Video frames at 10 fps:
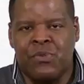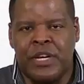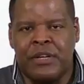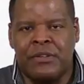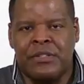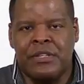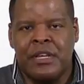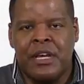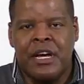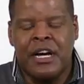welds.
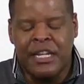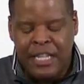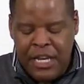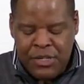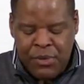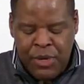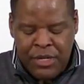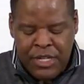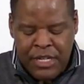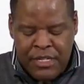Laser
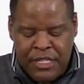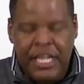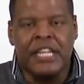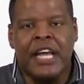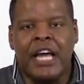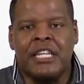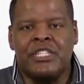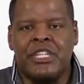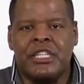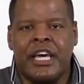welding is a
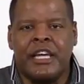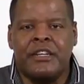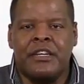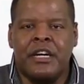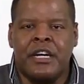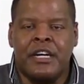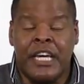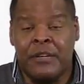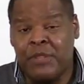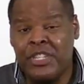technology that
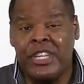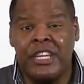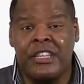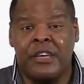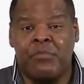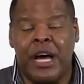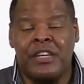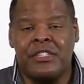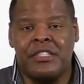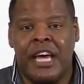and a machine that
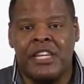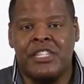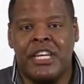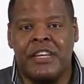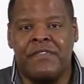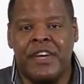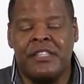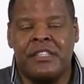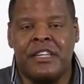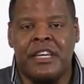Bosch has actually
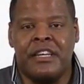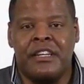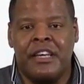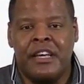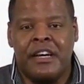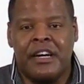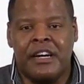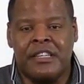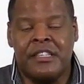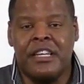invested in
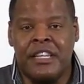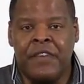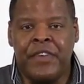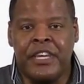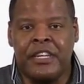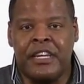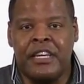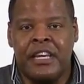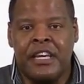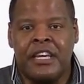
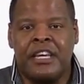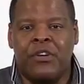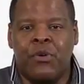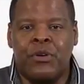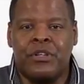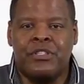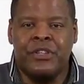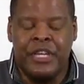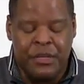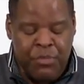significantly in order
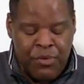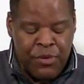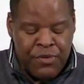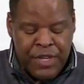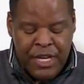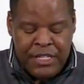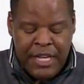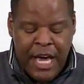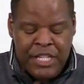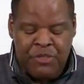to improve the
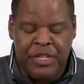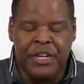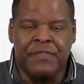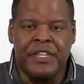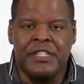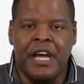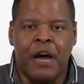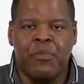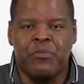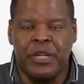attachment of these
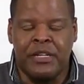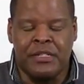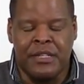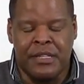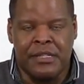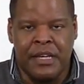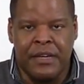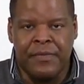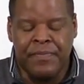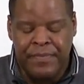copper plates to the
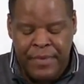cell.